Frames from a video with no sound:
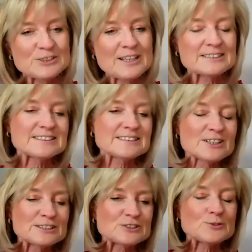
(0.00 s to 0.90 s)
So
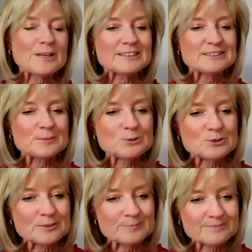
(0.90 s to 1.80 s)
exercise has replaced the
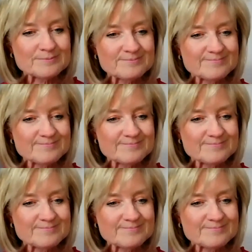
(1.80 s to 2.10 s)
boredom?